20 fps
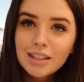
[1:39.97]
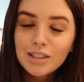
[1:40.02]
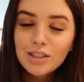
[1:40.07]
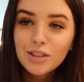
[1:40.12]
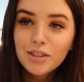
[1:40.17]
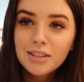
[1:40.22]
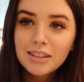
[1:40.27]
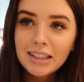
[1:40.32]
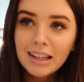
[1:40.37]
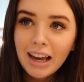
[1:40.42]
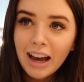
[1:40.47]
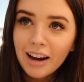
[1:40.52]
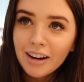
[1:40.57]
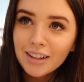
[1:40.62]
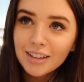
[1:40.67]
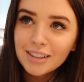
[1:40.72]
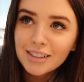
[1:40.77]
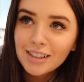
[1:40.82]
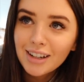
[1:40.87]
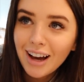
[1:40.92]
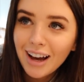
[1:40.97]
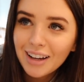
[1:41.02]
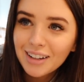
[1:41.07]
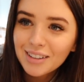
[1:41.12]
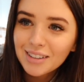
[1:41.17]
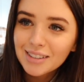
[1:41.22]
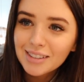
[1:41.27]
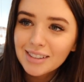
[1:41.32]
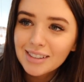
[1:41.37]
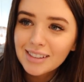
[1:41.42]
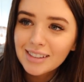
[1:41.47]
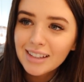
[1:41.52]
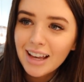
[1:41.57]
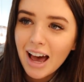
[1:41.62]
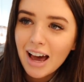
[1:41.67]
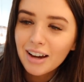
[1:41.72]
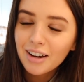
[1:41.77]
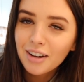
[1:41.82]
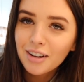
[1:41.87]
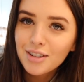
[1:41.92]
Did you see Harry Styles
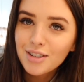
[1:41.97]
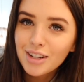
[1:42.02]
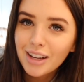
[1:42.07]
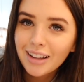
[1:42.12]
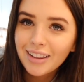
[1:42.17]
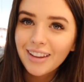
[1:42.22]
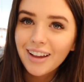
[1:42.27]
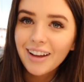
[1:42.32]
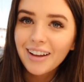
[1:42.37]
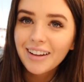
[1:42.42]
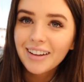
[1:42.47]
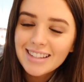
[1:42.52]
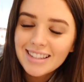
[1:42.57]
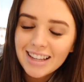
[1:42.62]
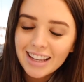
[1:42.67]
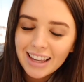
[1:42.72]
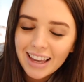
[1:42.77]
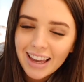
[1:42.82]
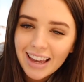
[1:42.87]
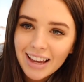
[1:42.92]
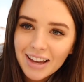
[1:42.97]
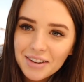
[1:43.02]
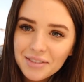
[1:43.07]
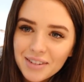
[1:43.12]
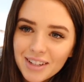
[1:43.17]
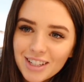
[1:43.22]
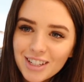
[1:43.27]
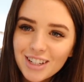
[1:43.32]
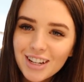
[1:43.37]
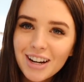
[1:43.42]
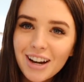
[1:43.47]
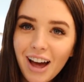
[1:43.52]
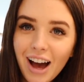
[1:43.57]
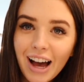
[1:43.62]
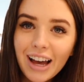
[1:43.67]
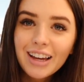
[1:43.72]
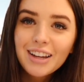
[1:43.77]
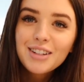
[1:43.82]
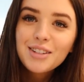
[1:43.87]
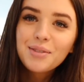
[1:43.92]
at Coachella singing with
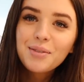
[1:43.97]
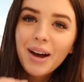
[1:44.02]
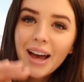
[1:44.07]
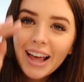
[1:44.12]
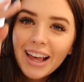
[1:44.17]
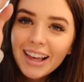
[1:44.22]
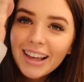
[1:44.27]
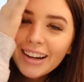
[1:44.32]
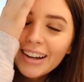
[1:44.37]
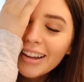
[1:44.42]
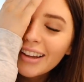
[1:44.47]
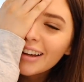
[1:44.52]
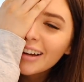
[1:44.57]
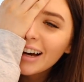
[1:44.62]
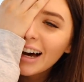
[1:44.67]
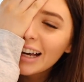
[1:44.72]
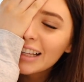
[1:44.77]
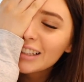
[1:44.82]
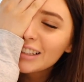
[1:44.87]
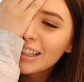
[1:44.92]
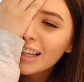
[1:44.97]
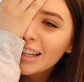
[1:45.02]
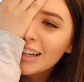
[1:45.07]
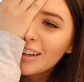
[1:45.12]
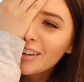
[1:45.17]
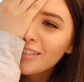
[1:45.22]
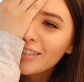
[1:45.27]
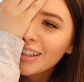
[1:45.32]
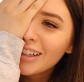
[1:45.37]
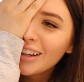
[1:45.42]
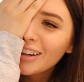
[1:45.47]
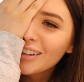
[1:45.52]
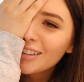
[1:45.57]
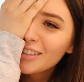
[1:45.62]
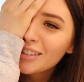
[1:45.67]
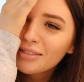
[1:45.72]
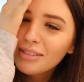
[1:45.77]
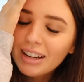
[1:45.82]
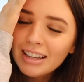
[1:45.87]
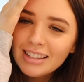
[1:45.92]
Shania Twain? I sent a video
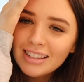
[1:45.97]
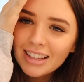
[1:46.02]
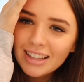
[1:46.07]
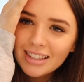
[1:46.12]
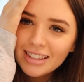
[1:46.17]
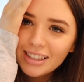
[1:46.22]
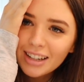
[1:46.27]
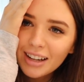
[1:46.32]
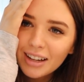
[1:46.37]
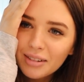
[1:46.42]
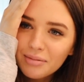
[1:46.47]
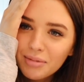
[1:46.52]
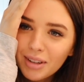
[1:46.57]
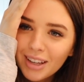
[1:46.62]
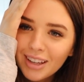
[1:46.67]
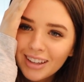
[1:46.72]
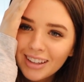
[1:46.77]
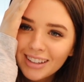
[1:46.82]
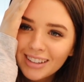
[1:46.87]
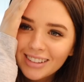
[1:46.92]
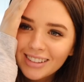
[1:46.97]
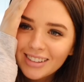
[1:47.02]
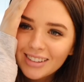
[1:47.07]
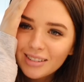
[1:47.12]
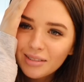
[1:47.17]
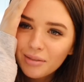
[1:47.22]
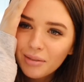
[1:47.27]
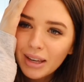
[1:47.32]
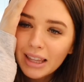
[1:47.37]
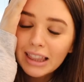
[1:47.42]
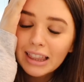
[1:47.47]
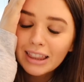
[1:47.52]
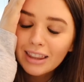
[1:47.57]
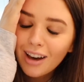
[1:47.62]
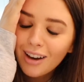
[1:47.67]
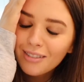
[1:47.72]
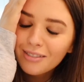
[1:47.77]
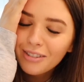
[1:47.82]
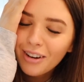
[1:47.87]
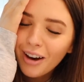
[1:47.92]
to my sister because we
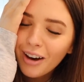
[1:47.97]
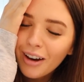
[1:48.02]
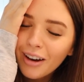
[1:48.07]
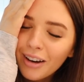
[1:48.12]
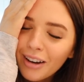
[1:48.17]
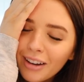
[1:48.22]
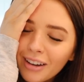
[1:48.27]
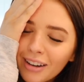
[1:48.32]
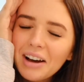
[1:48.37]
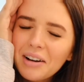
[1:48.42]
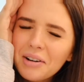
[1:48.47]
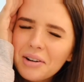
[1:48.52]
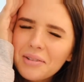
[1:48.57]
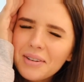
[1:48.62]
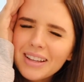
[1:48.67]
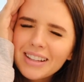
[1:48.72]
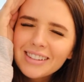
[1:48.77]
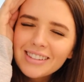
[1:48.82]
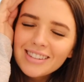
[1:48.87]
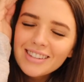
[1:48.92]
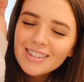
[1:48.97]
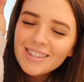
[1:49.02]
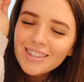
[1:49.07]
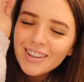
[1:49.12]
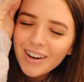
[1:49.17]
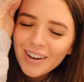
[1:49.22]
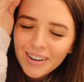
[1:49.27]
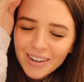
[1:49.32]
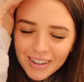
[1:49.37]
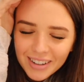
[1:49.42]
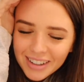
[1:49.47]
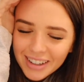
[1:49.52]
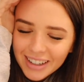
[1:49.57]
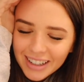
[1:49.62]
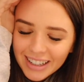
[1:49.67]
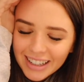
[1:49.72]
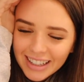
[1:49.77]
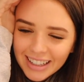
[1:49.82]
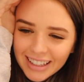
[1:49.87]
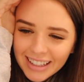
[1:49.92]
love her. That would have been so
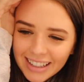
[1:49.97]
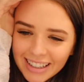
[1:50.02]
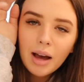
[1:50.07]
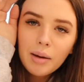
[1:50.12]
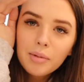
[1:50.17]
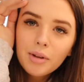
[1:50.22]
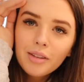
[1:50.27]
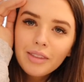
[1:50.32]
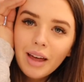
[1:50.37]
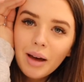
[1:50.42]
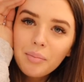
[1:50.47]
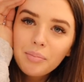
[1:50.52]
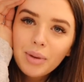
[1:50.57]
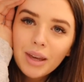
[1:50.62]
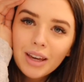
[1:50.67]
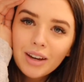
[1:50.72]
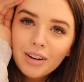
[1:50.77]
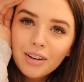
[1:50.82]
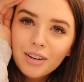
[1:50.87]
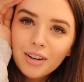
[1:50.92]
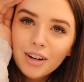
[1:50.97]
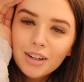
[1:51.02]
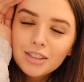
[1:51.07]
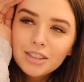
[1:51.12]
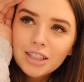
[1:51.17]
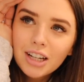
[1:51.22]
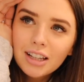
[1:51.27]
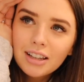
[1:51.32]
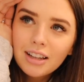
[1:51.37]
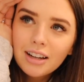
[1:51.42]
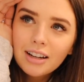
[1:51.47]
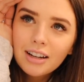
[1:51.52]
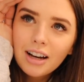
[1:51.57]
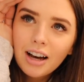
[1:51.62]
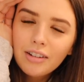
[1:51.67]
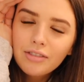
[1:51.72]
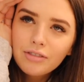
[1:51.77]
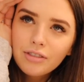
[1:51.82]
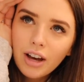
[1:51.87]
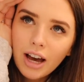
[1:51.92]
good. I'm not that big on Coachella.
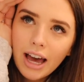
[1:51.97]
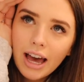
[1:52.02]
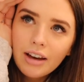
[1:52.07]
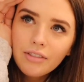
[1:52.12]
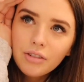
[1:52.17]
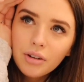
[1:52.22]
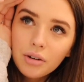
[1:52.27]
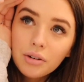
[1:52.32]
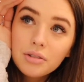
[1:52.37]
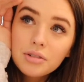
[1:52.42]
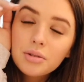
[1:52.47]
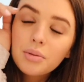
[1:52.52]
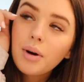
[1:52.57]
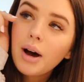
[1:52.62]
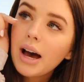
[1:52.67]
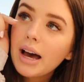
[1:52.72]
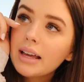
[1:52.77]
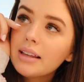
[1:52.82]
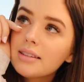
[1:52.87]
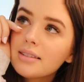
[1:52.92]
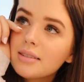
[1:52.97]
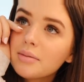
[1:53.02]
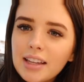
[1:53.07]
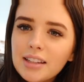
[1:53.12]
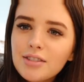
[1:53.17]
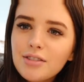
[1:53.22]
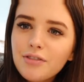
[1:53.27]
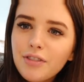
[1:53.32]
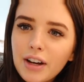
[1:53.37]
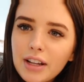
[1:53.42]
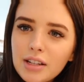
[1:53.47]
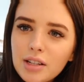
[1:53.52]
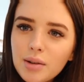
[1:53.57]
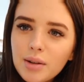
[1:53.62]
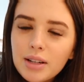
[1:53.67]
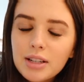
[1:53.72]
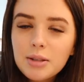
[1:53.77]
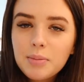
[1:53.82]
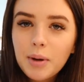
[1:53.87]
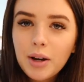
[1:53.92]
I have gone twice. It's fun to
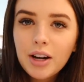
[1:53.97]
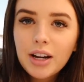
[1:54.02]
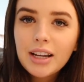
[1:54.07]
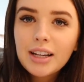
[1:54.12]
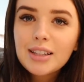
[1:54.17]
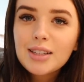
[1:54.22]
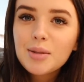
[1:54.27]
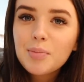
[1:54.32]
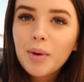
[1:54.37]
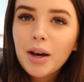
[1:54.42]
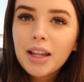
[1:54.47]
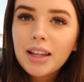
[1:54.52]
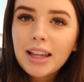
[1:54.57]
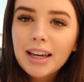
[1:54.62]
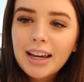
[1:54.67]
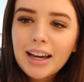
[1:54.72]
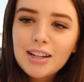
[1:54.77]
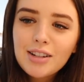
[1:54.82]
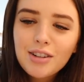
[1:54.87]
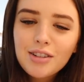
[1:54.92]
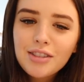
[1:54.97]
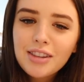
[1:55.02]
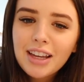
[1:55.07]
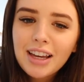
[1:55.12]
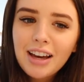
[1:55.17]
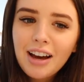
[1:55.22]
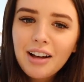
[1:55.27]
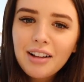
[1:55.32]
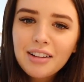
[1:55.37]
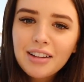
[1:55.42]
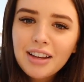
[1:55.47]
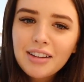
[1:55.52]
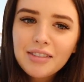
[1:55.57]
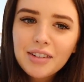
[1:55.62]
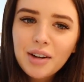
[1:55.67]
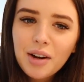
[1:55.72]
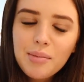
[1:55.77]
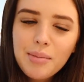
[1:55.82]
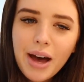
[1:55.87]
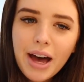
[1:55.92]
experience, but like, I don't think I'll
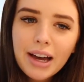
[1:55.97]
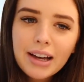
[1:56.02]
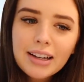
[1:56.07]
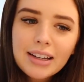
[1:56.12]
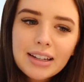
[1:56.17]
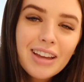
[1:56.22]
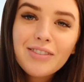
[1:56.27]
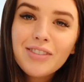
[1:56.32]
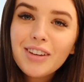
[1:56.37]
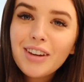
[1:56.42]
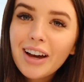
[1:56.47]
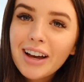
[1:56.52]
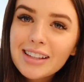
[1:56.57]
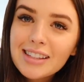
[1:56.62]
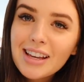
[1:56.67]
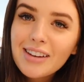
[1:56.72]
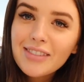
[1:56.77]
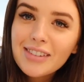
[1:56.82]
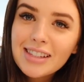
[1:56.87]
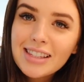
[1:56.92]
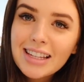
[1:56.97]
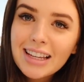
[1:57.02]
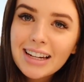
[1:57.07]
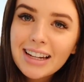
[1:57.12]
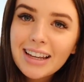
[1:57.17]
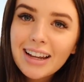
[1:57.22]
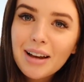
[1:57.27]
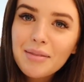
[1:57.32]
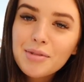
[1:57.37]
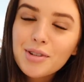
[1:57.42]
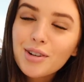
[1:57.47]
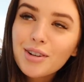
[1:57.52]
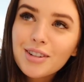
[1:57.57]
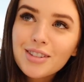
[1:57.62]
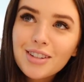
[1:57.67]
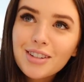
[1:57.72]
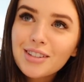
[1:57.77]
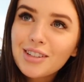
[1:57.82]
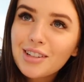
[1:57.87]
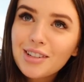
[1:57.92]
ever go back. If you guys haven't seen it, I'm sure
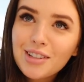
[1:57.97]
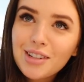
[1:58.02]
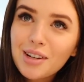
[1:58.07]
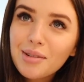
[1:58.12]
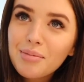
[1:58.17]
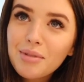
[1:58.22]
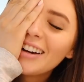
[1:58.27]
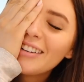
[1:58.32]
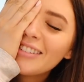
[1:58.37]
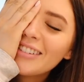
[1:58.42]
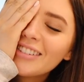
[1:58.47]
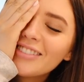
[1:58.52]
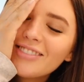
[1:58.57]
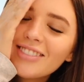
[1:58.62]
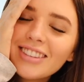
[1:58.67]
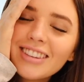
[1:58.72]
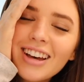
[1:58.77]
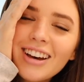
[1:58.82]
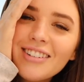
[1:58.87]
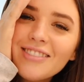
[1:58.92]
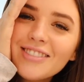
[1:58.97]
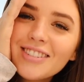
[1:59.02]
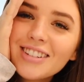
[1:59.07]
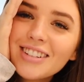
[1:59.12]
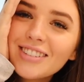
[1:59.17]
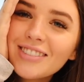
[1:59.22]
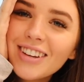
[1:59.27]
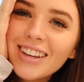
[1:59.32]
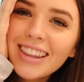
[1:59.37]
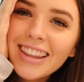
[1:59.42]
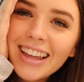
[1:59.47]
it's on YouTube. I would have loved to be